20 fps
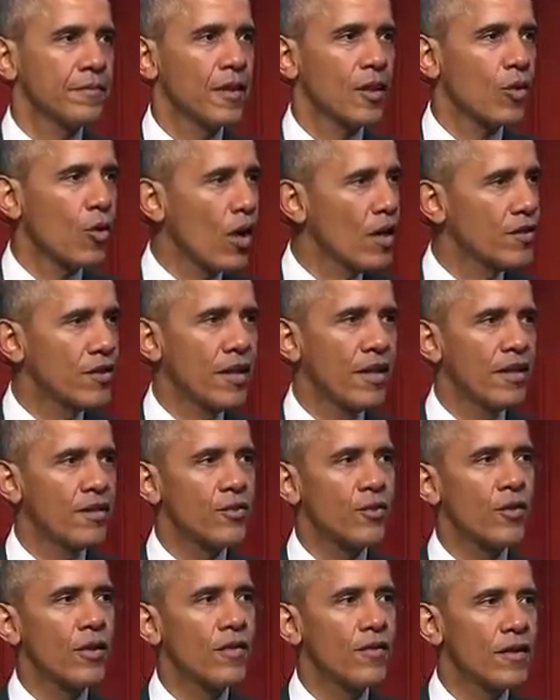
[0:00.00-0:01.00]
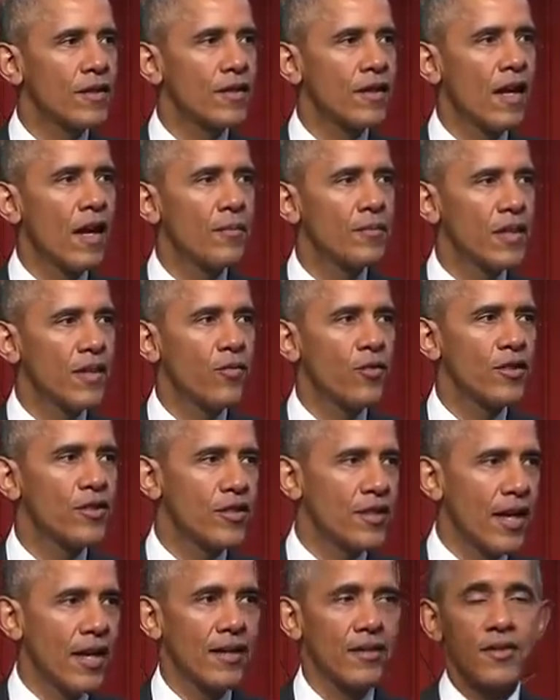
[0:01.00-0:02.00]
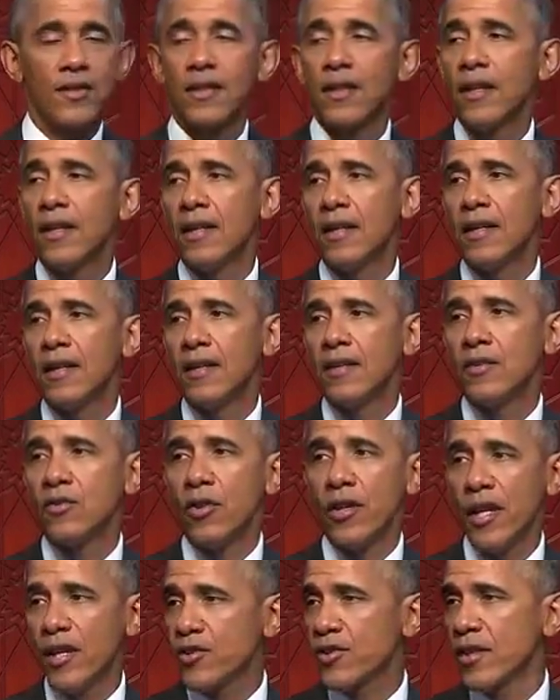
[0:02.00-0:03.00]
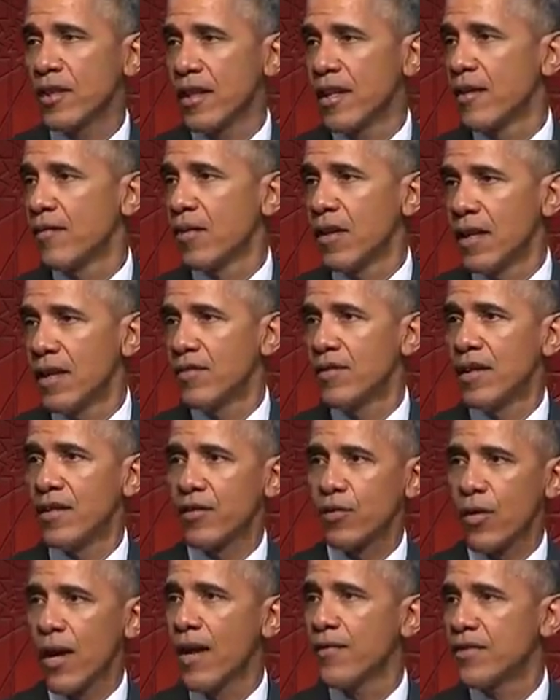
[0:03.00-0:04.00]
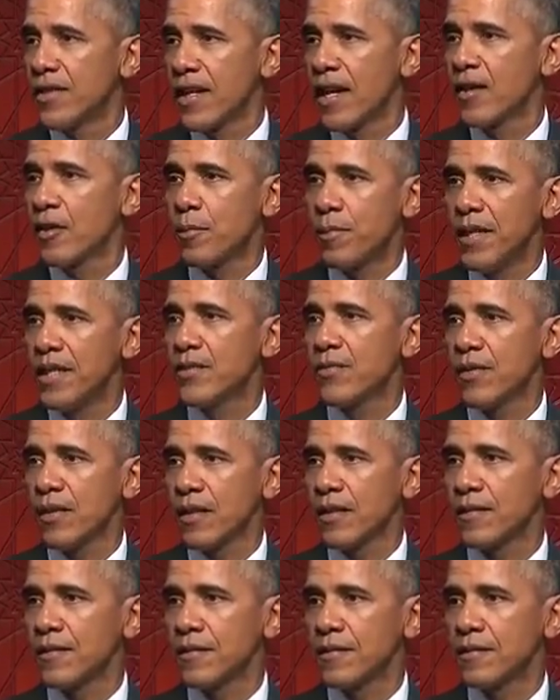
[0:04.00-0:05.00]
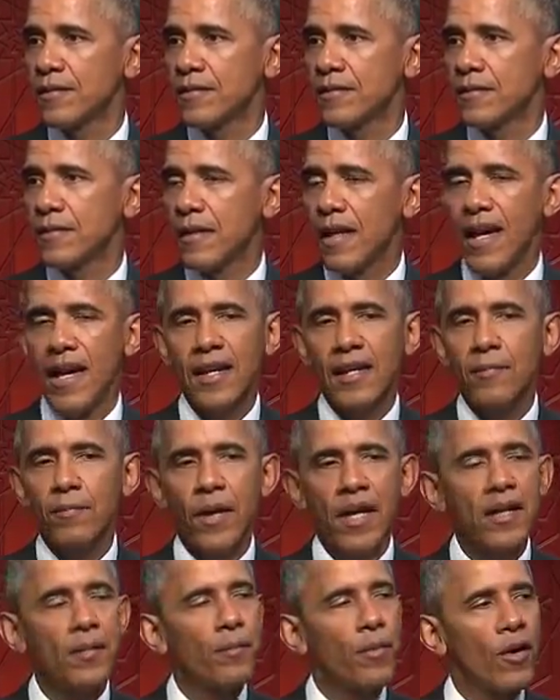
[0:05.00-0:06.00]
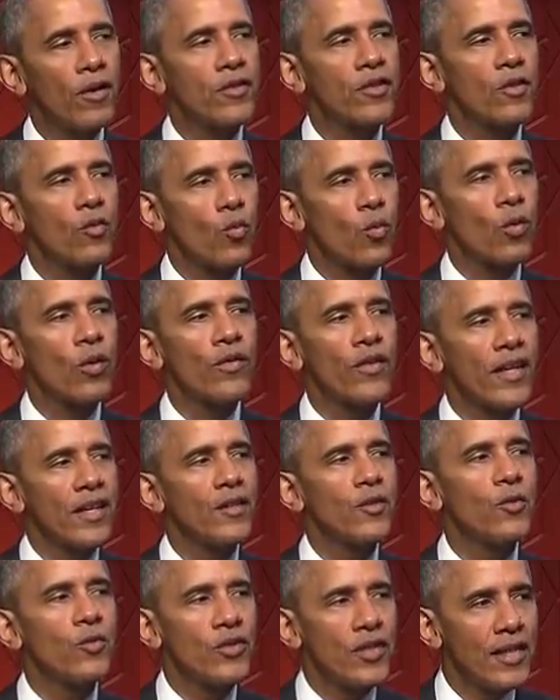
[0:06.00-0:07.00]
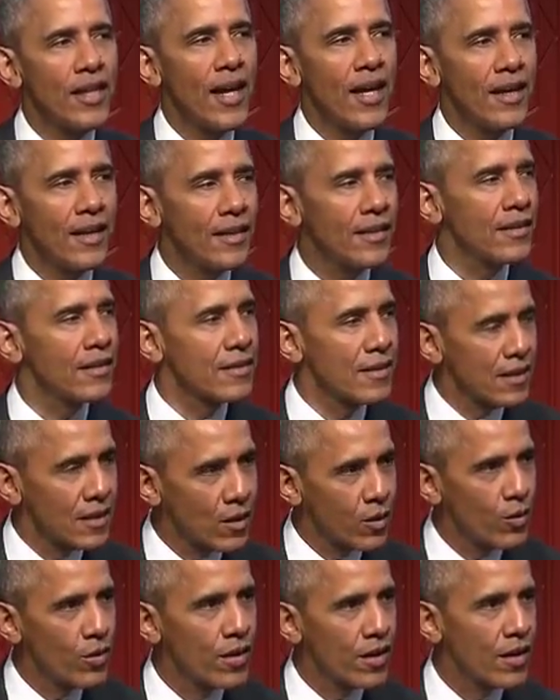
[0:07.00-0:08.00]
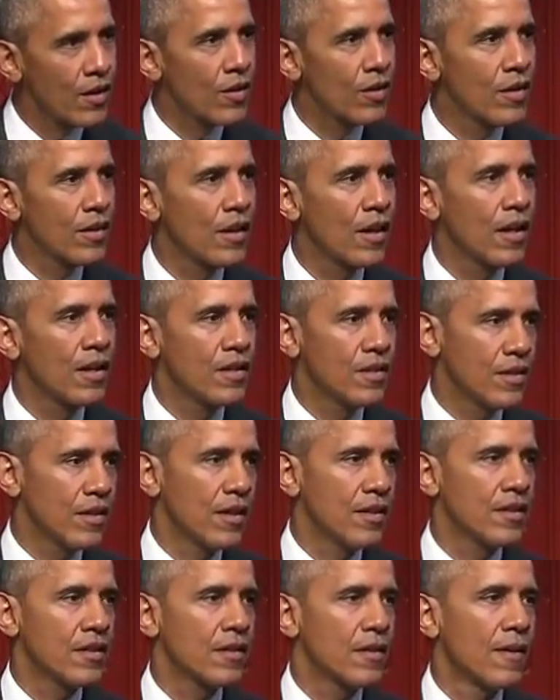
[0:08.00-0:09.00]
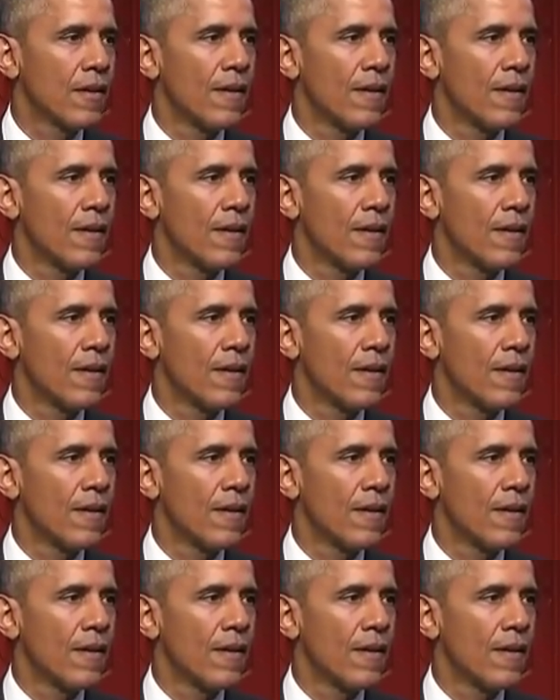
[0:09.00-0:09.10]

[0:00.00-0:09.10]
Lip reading: Across the history of Islam, different sects traditionally have lived and thrived together peacefully. And in many parts of the world, they do today, including here in the United States.